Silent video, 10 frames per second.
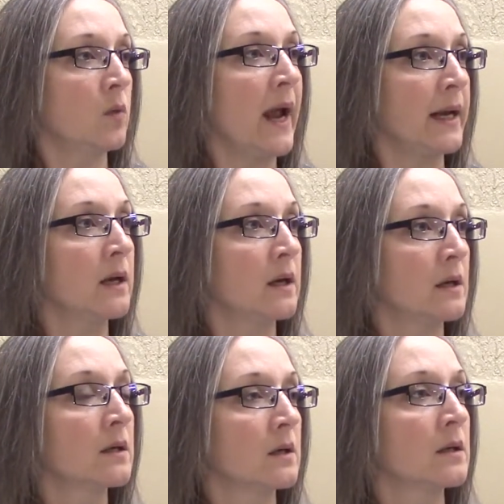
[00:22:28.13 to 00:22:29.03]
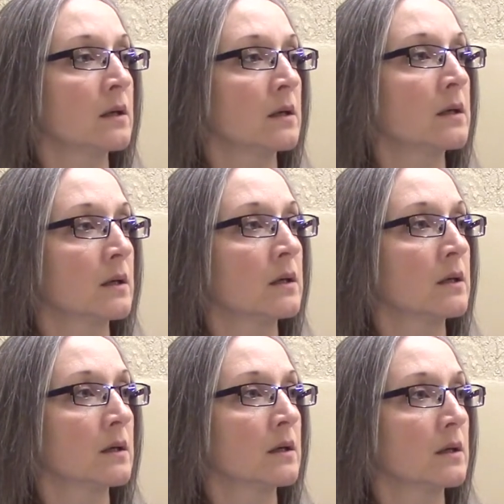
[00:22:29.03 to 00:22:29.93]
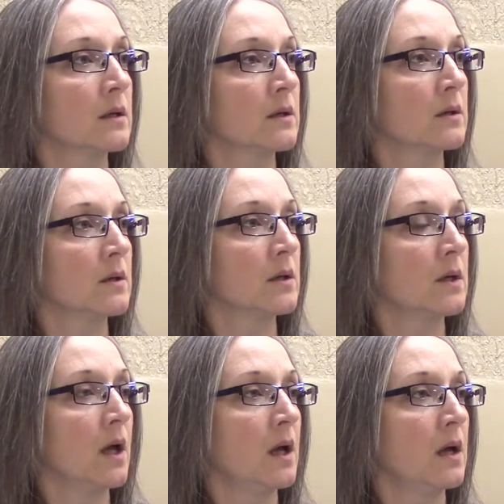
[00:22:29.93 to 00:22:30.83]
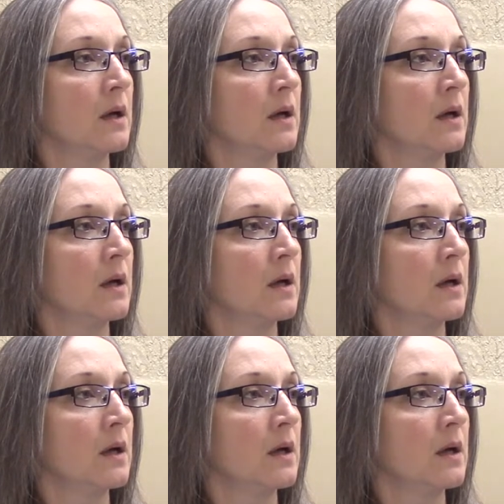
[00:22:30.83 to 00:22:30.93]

Right. And there are, most of